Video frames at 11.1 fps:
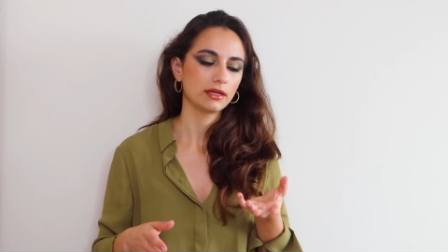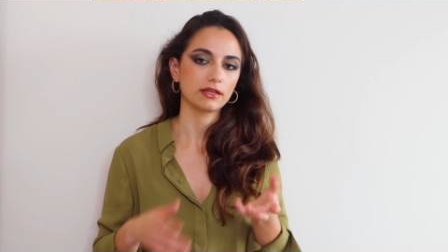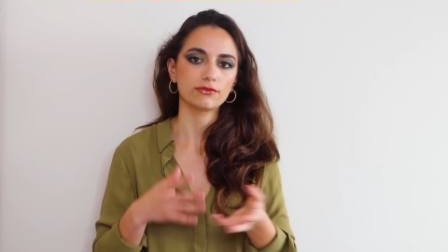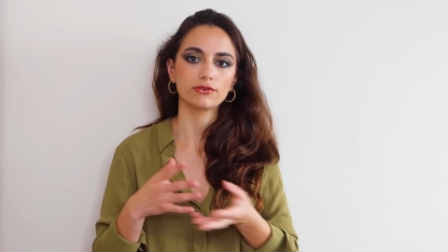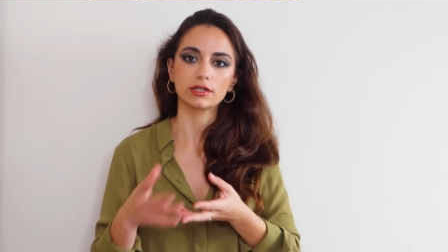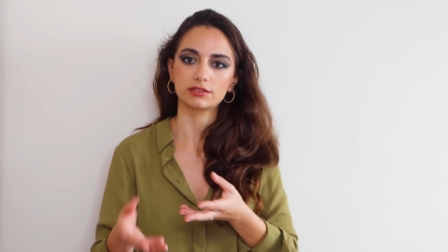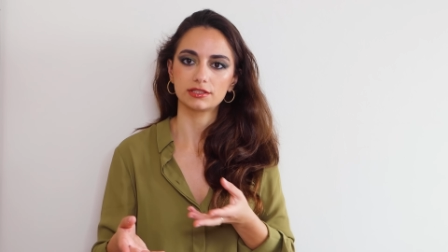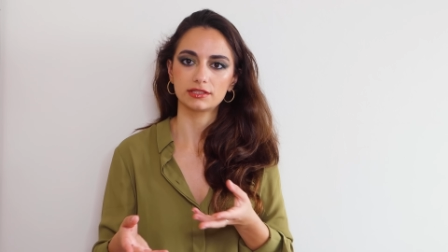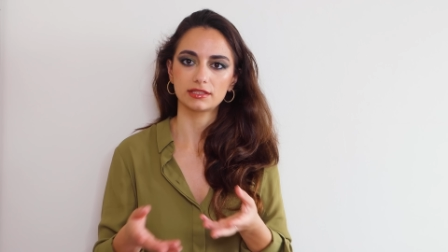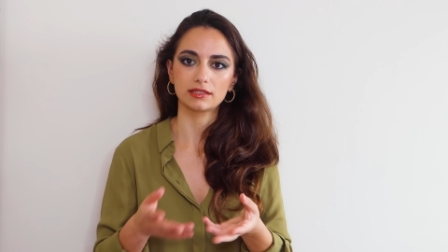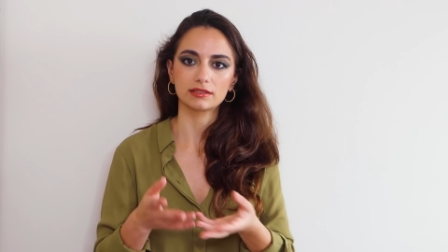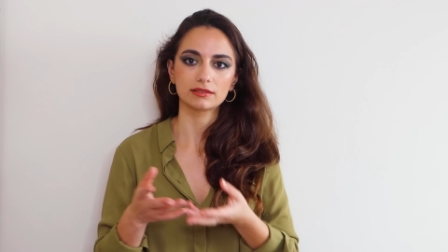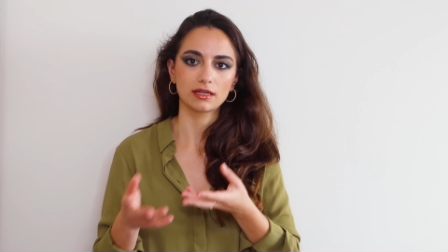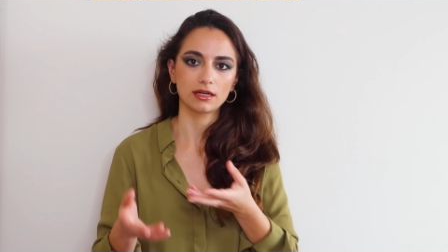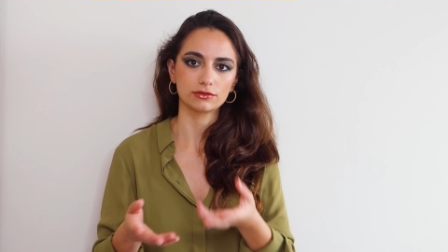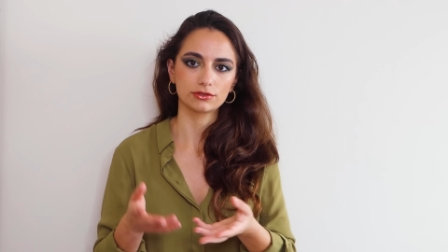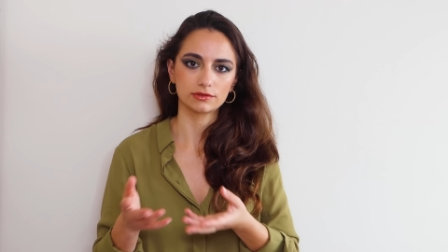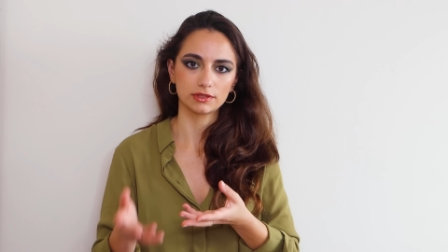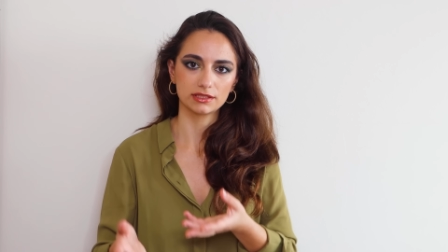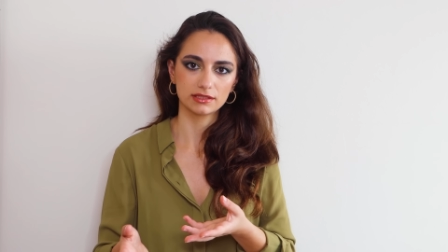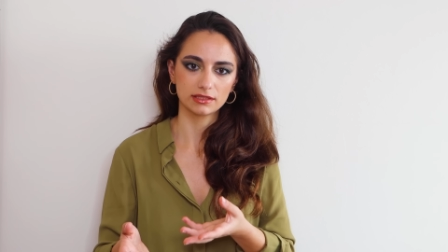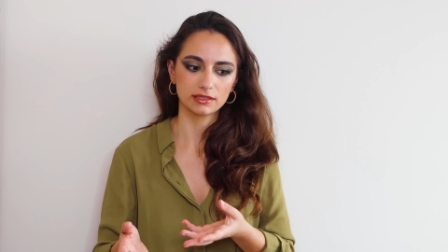if you understand how to
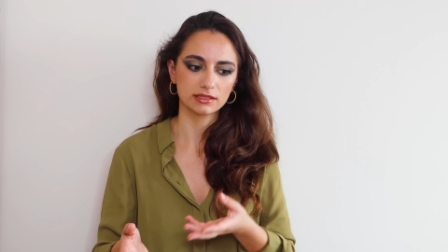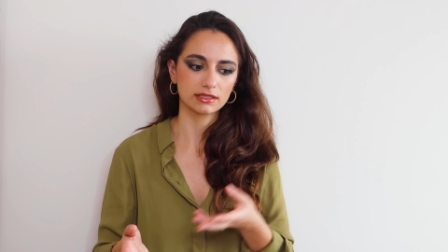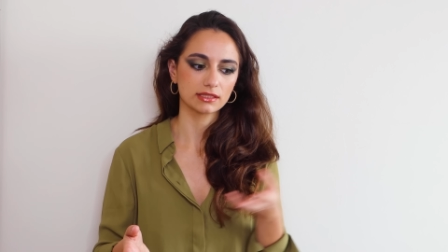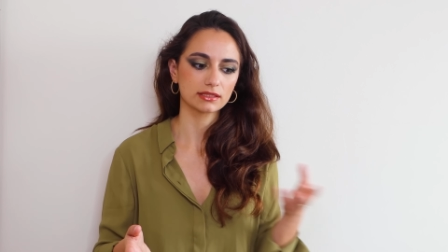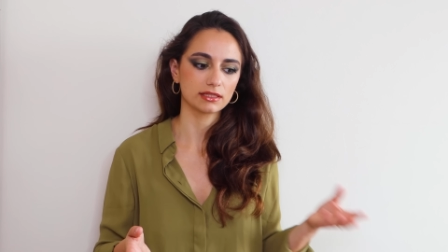read statistics.